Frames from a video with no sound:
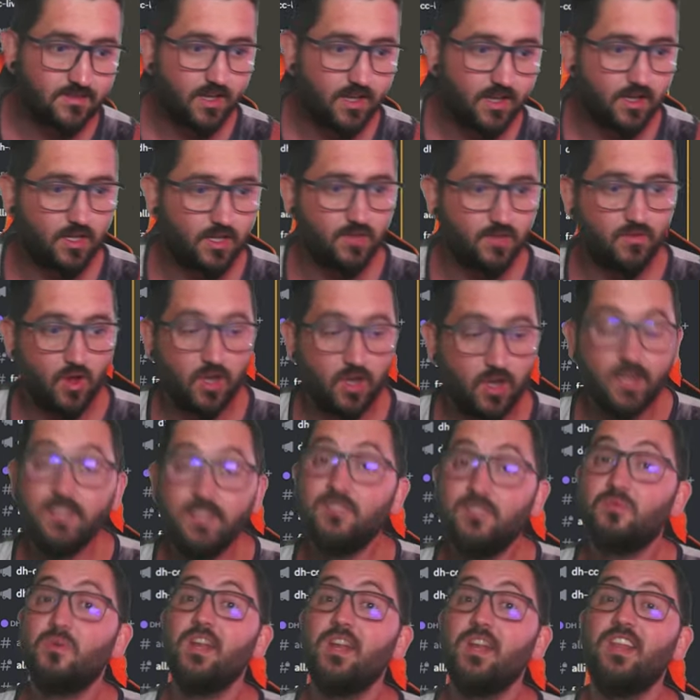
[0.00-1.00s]
Second of all,
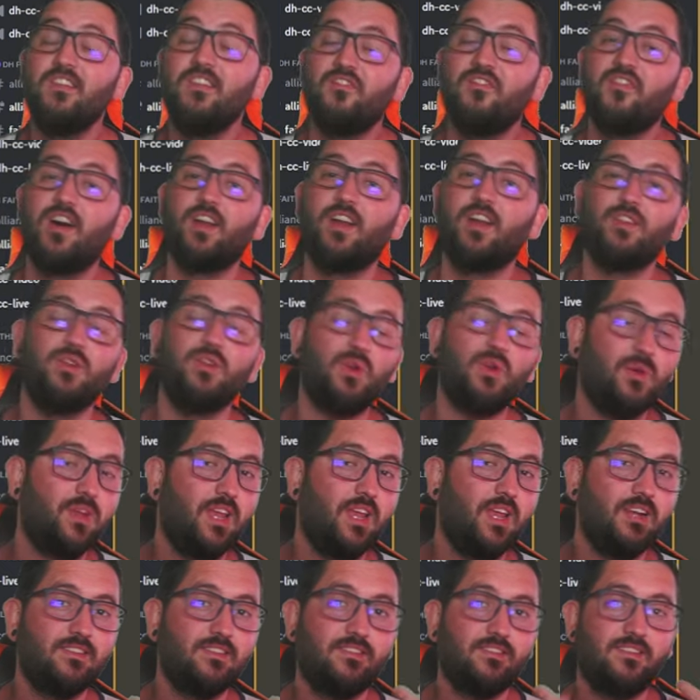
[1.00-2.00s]
it's really fun. You know, it
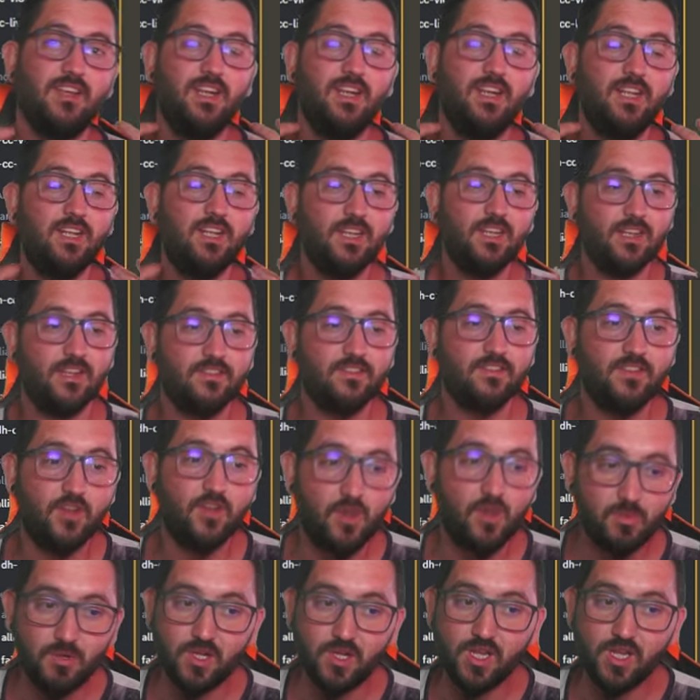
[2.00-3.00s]
gets it gets the
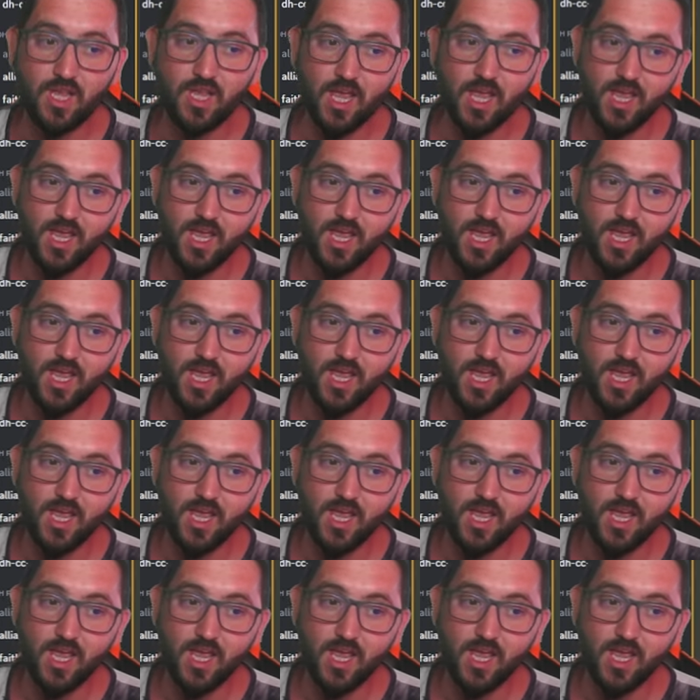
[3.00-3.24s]
community